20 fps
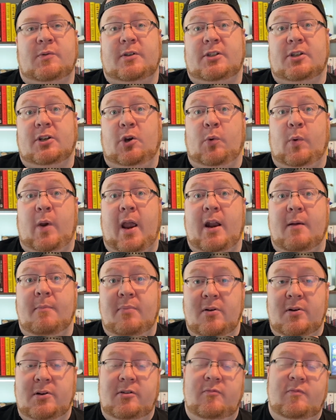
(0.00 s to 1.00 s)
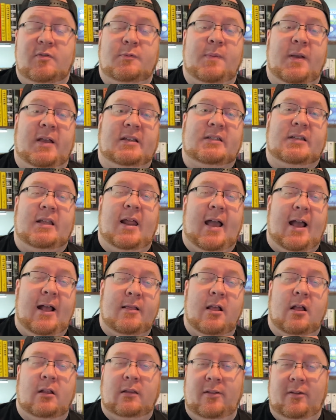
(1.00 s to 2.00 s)
was to create a BookTube space that
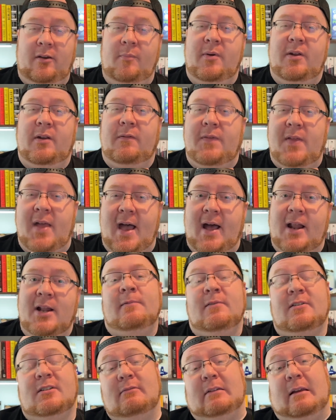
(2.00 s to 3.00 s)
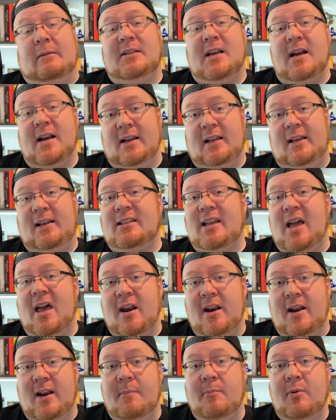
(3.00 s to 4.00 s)
had a little bit of that. Sometimes I get
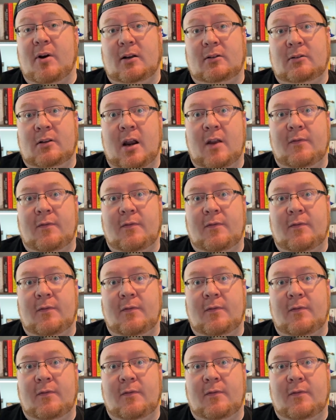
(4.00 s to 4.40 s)
excited and I bring a lot